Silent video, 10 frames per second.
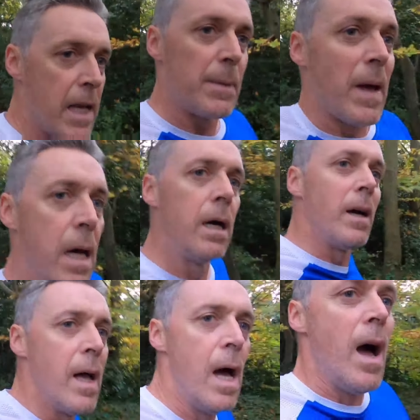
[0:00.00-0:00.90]
Anyway,
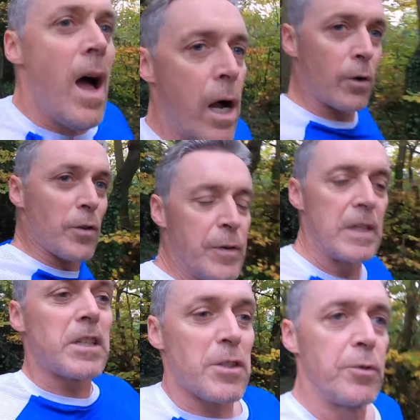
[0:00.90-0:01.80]
I'm going to
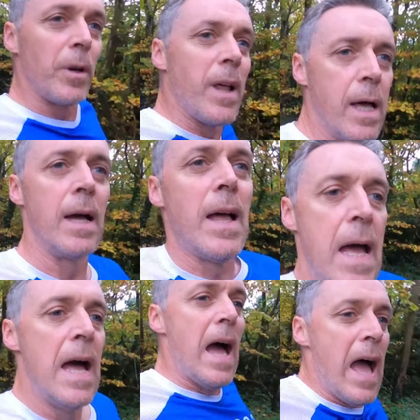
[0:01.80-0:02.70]
finish this run,
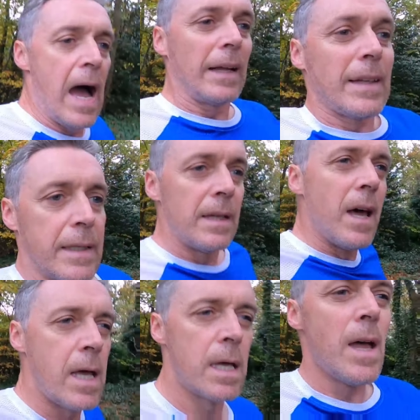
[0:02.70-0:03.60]
and then
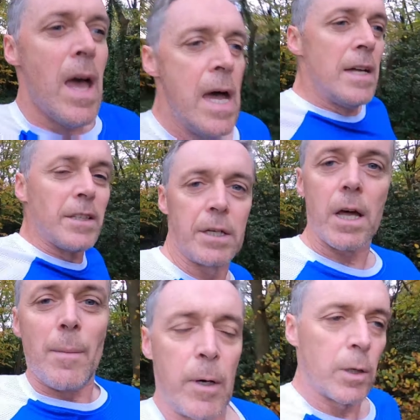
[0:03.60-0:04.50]

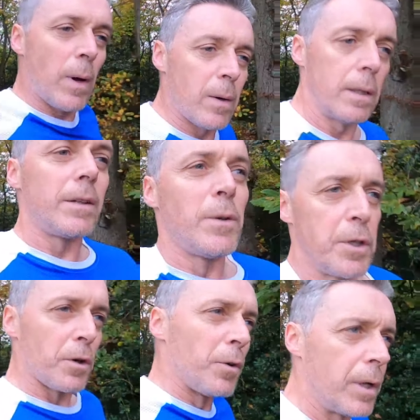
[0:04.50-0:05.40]
tonight I'm going to go out and do
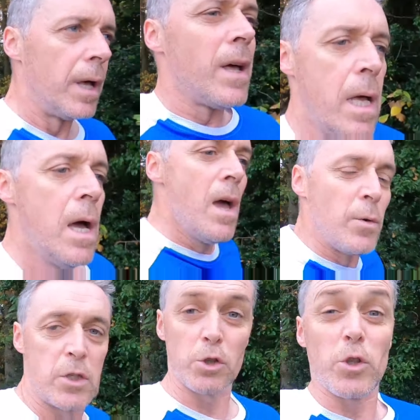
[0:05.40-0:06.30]
another run,
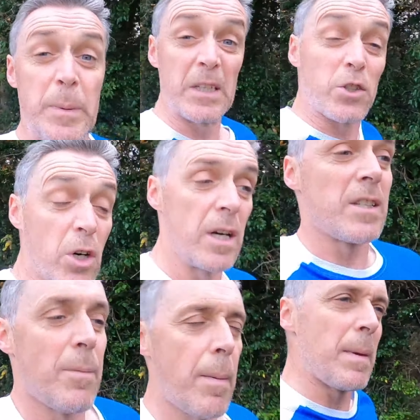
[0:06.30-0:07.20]
which would just be the
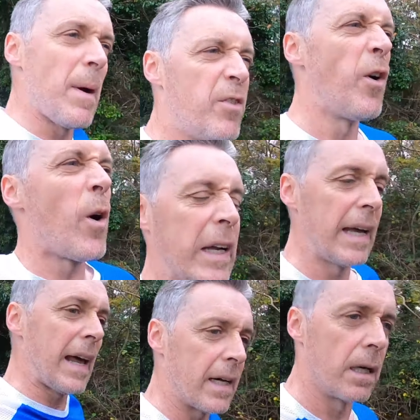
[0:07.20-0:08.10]
strides. So probably about
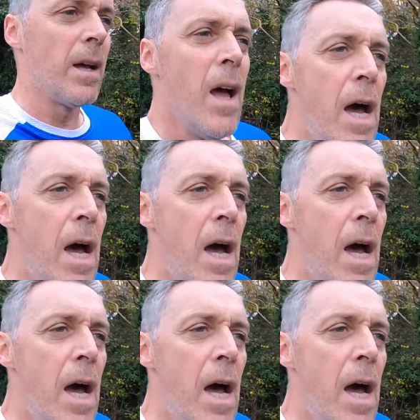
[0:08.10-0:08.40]
4k later.